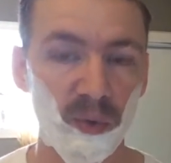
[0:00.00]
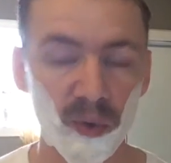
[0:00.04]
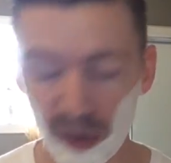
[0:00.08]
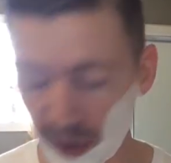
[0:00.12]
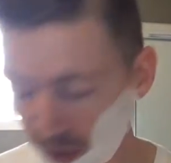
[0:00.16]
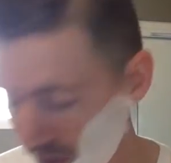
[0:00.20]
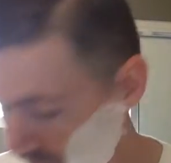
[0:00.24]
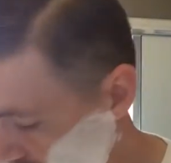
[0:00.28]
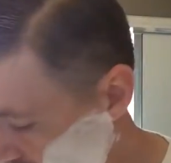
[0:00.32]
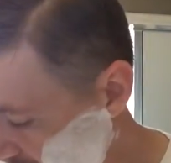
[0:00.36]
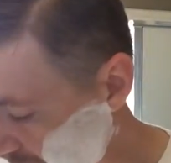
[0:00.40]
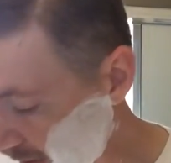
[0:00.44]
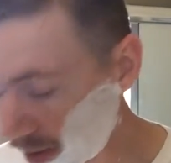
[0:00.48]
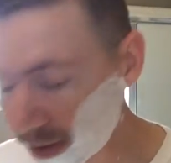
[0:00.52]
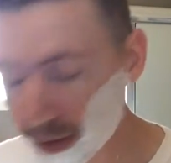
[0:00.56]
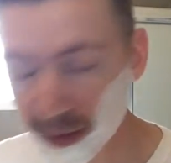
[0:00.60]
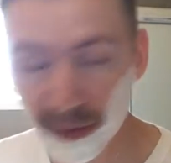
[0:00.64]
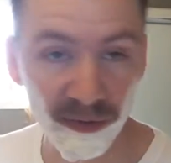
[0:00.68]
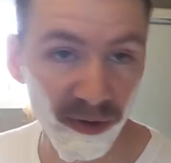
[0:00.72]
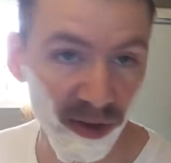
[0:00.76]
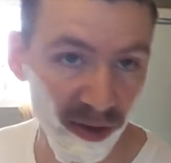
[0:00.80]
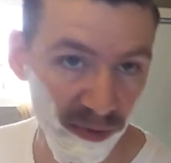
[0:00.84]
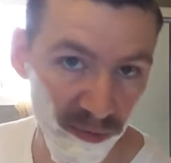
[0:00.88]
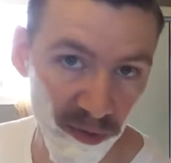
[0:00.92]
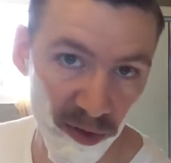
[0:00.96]
What kind
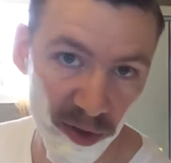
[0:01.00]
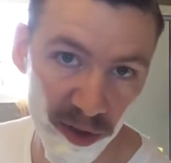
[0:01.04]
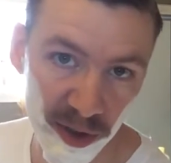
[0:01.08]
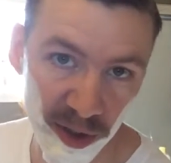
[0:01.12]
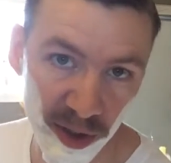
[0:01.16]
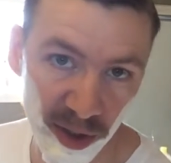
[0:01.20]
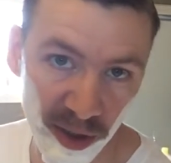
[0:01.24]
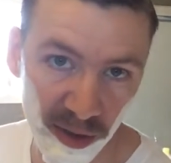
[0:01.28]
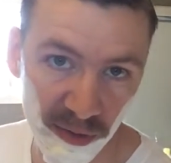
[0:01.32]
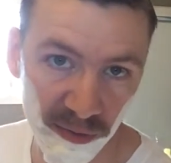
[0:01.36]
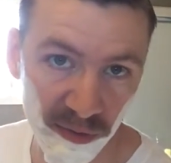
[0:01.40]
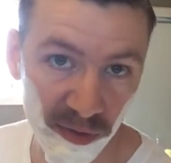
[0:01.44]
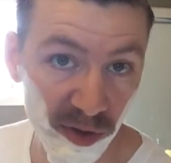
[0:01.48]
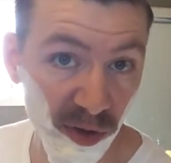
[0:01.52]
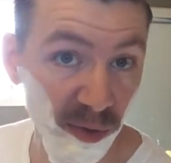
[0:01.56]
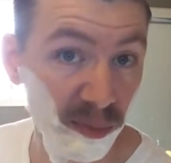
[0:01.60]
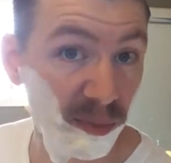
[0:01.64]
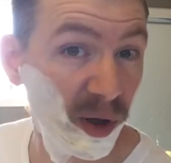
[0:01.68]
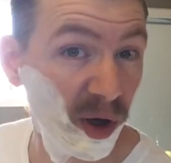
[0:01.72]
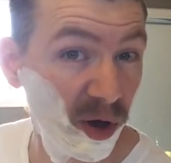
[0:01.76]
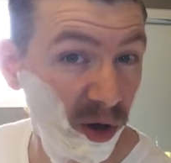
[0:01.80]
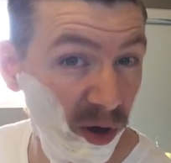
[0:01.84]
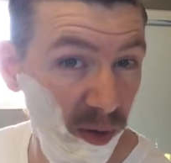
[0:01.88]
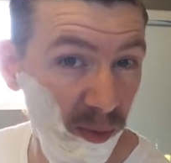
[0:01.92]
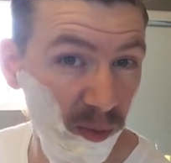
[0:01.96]
of aftershave? Does a
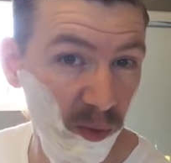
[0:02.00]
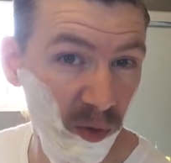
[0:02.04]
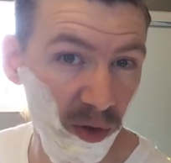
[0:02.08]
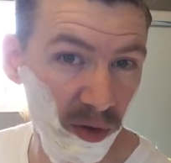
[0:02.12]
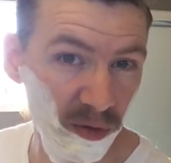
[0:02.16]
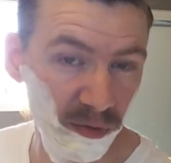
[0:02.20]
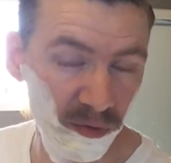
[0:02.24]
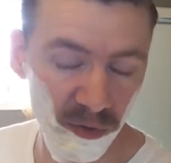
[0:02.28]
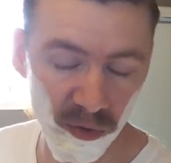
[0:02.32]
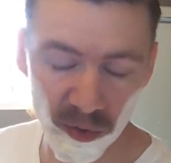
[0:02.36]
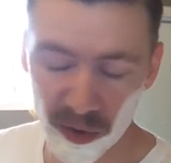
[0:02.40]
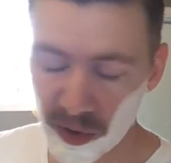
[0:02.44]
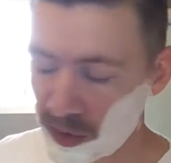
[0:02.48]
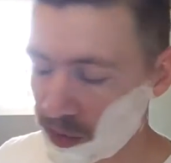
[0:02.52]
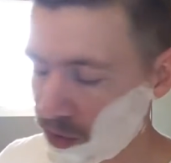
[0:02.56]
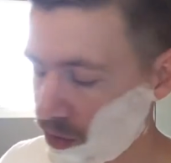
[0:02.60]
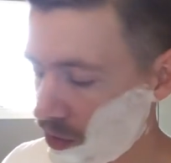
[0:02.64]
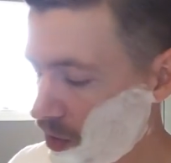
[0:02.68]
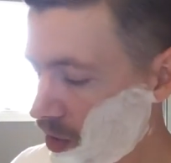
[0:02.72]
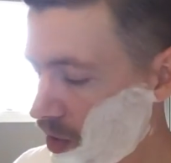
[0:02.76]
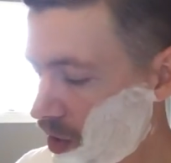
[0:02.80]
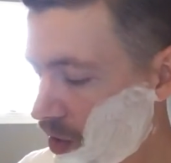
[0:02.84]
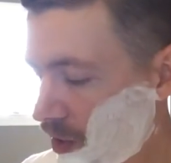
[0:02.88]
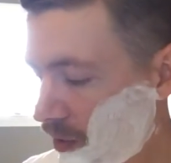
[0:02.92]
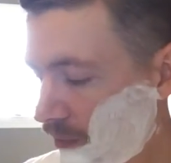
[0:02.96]
balm work for you,
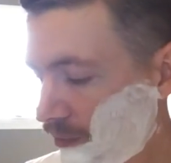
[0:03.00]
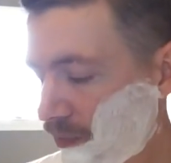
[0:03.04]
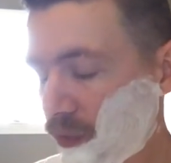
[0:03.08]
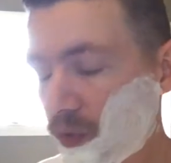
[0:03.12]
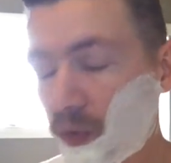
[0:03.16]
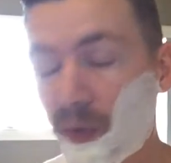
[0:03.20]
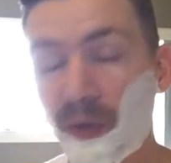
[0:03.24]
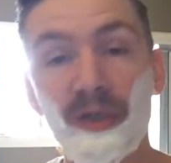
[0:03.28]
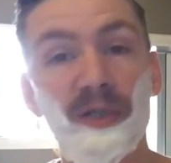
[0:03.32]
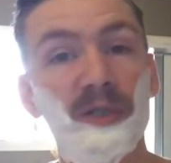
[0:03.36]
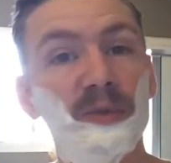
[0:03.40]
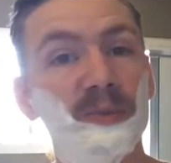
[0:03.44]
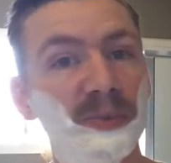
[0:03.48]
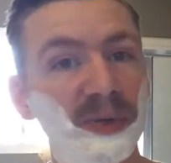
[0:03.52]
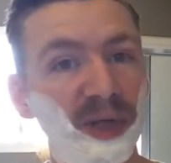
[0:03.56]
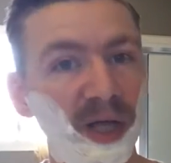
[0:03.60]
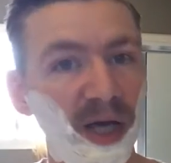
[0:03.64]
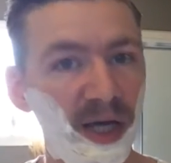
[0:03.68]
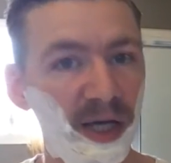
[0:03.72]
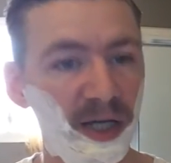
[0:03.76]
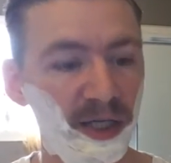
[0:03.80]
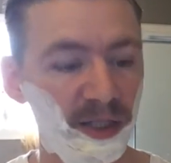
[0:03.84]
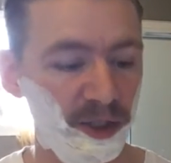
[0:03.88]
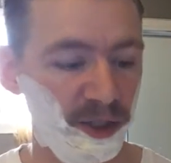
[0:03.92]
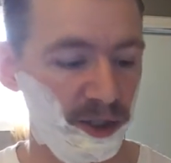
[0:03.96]
or a
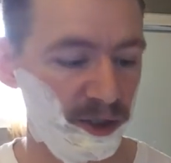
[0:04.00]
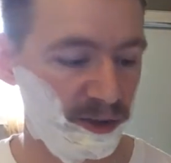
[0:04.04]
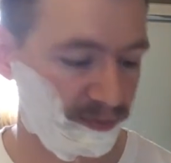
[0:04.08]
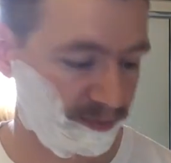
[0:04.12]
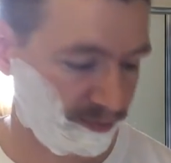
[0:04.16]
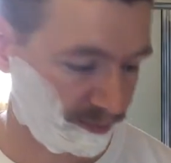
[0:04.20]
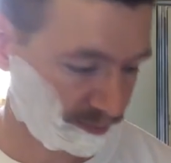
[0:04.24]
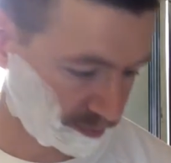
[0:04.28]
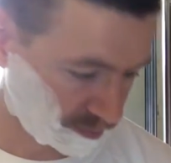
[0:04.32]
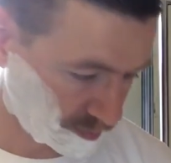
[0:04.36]
splash,